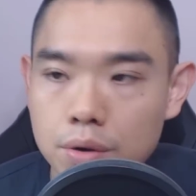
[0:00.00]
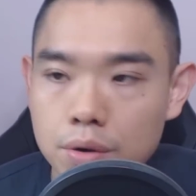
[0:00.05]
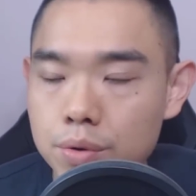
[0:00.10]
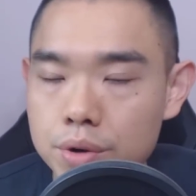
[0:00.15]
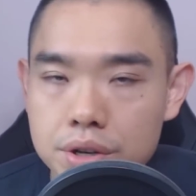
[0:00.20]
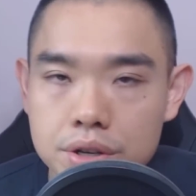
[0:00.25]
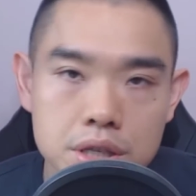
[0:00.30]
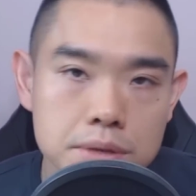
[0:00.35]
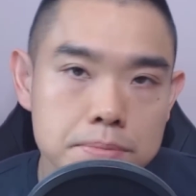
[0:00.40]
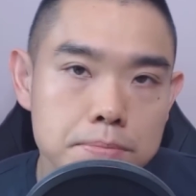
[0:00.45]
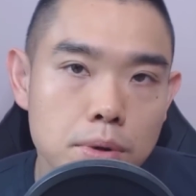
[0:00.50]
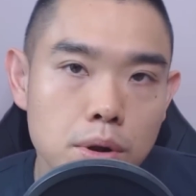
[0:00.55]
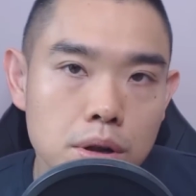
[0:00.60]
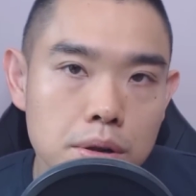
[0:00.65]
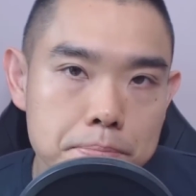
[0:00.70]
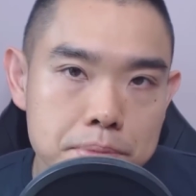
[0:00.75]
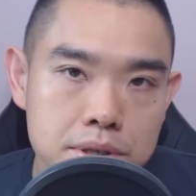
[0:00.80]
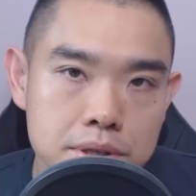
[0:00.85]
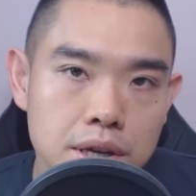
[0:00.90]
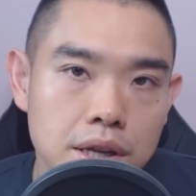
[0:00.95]
Only a small
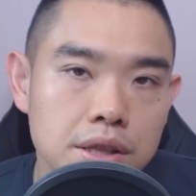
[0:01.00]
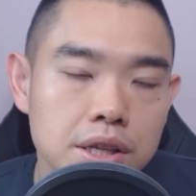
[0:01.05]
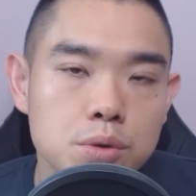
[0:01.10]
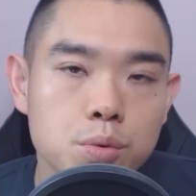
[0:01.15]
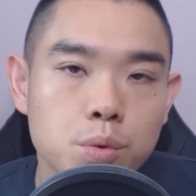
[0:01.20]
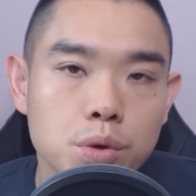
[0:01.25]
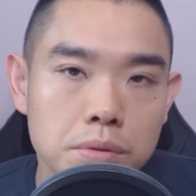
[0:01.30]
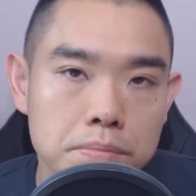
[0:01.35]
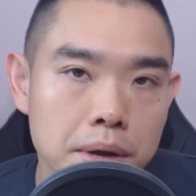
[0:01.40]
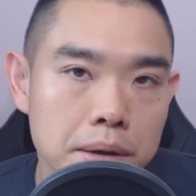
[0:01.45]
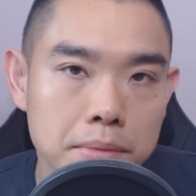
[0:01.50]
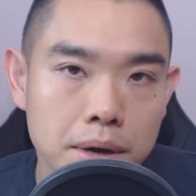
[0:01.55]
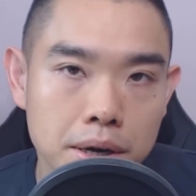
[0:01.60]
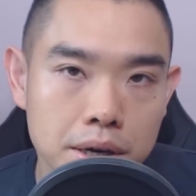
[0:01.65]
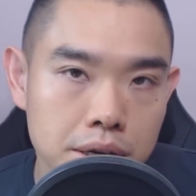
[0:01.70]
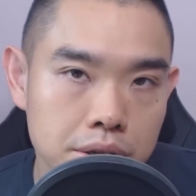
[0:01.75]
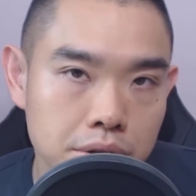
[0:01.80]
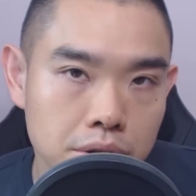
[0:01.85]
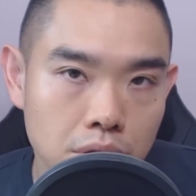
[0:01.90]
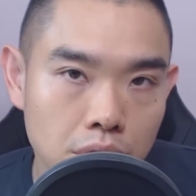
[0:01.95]
percentage will make
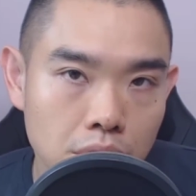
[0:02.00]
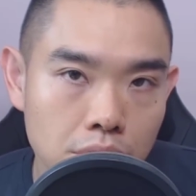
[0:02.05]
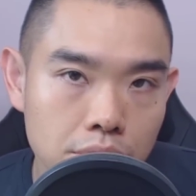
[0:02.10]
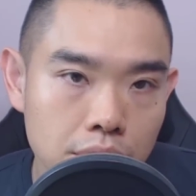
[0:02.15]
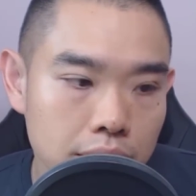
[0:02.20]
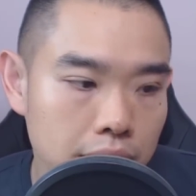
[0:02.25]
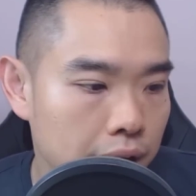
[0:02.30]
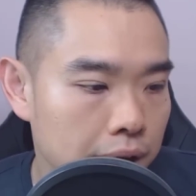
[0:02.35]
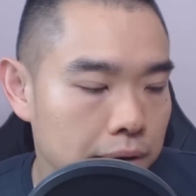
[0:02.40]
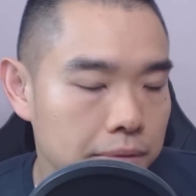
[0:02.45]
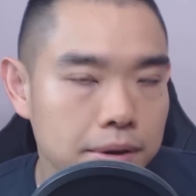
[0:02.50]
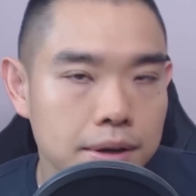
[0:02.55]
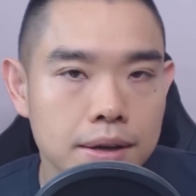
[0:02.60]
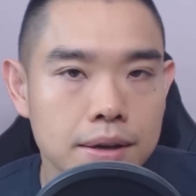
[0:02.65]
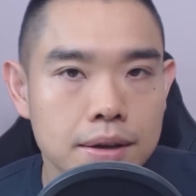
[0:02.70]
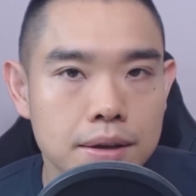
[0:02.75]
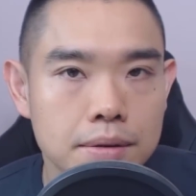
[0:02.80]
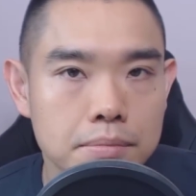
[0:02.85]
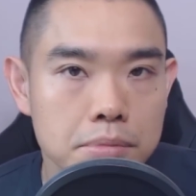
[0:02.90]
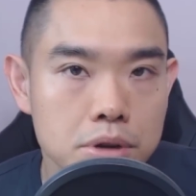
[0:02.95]
money in the long run and
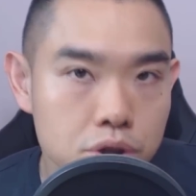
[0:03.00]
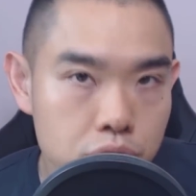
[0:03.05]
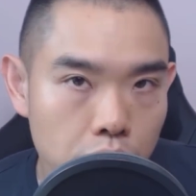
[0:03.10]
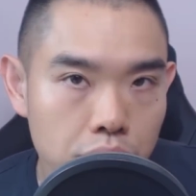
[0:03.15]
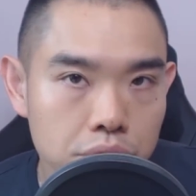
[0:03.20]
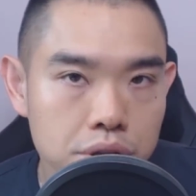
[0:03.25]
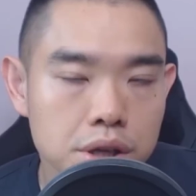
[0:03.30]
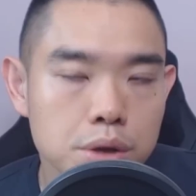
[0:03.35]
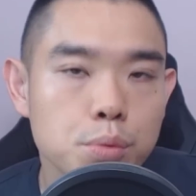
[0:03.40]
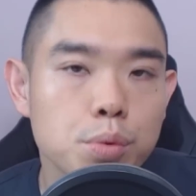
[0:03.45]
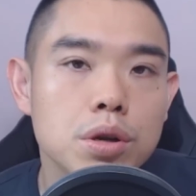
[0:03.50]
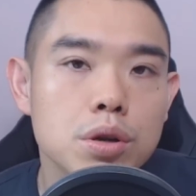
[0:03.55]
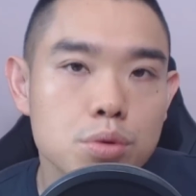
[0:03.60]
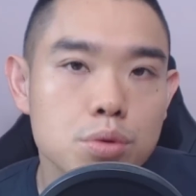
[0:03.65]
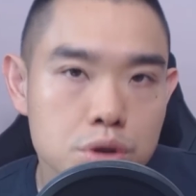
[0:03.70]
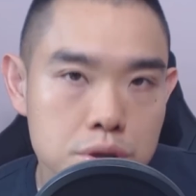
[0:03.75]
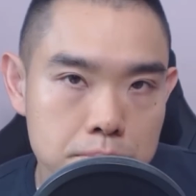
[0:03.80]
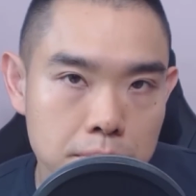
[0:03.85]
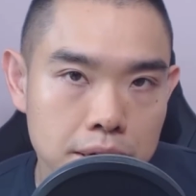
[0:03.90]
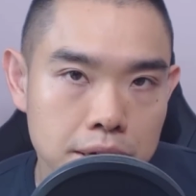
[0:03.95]
majority will
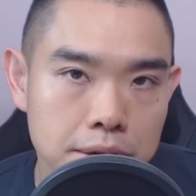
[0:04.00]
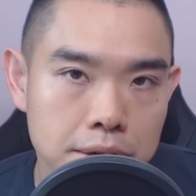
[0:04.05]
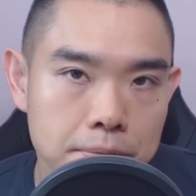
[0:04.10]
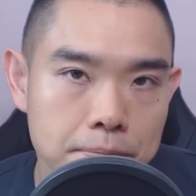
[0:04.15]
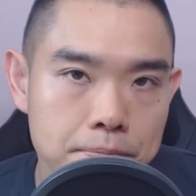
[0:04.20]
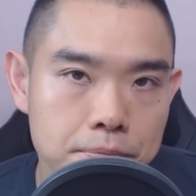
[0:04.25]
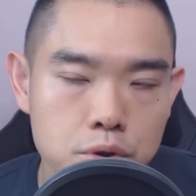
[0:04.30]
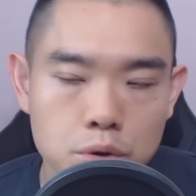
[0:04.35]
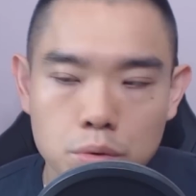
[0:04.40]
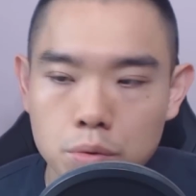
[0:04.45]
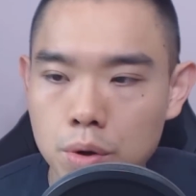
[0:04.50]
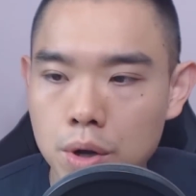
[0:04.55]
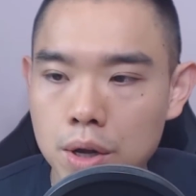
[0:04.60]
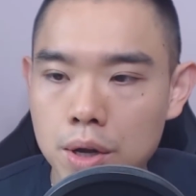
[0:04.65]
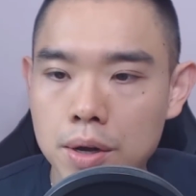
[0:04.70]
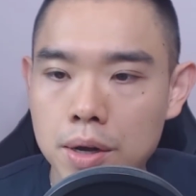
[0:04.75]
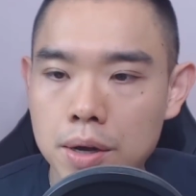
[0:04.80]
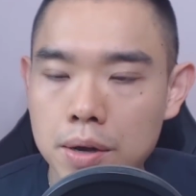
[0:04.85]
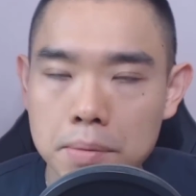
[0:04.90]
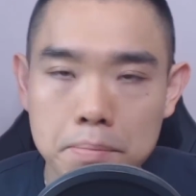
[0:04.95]
lose money. So,
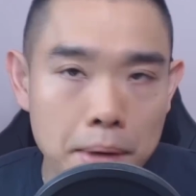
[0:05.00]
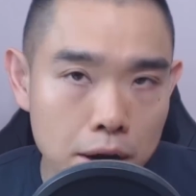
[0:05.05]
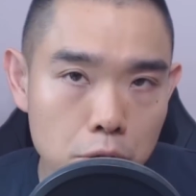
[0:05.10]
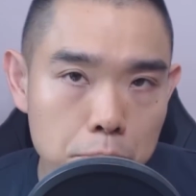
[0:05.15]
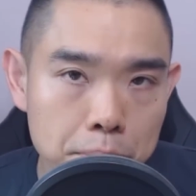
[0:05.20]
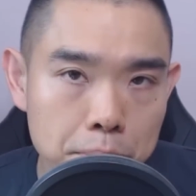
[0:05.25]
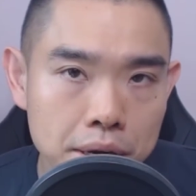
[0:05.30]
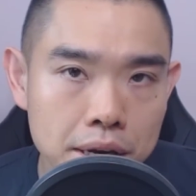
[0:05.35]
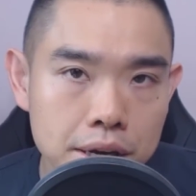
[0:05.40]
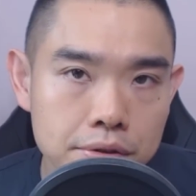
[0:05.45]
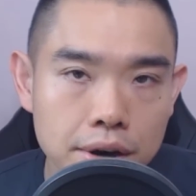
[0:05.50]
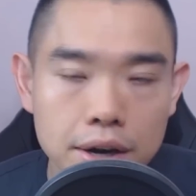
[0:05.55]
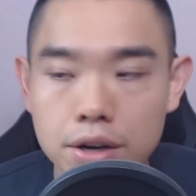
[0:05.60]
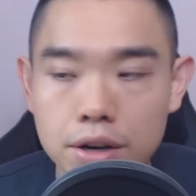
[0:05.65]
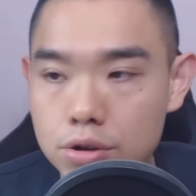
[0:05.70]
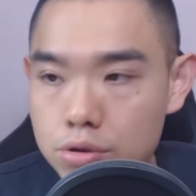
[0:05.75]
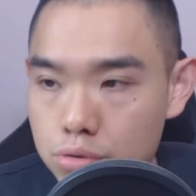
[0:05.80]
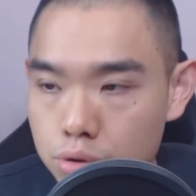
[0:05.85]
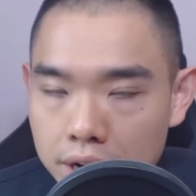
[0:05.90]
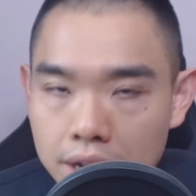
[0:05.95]
in my opinion, right,
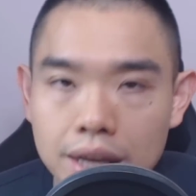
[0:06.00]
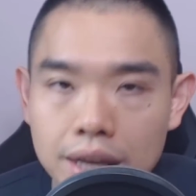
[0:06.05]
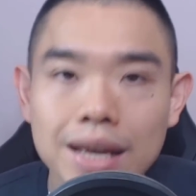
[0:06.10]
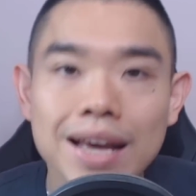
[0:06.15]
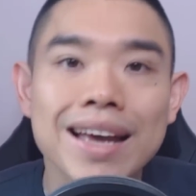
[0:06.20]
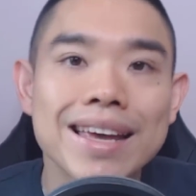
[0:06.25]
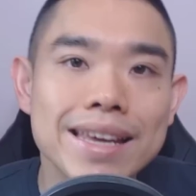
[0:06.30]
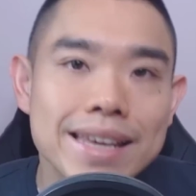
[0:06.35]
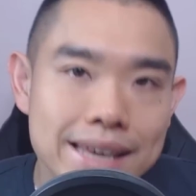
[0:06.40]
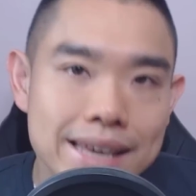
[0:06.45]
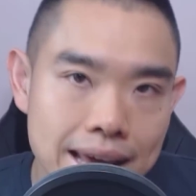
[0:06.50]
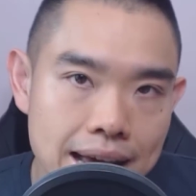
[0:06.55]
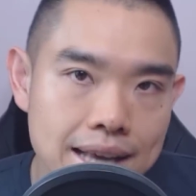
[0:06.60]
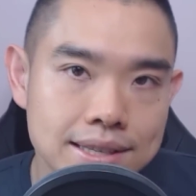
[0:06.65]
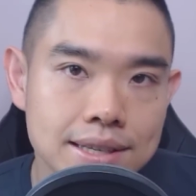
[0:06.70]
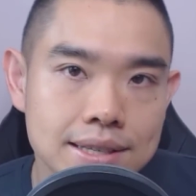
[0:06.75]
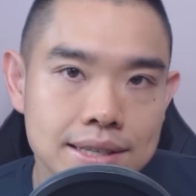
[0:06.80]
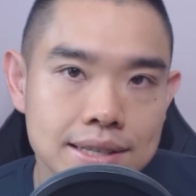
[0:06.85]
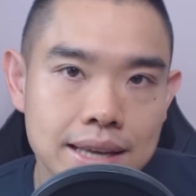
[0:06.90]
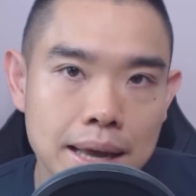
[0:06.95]
trading, yes,
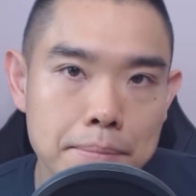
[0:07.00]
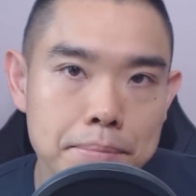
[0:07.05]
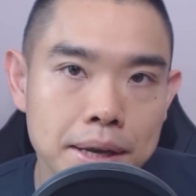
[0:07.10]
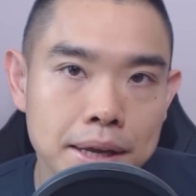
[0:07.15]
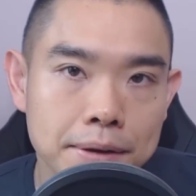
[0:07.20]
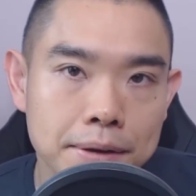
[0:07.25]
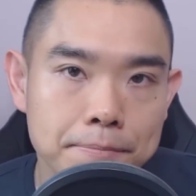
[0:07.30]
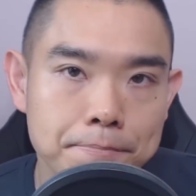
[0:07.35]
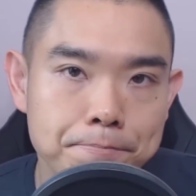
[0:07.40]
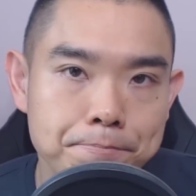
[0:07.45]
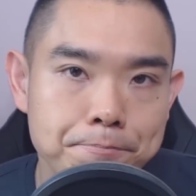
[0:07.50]
it's gambling.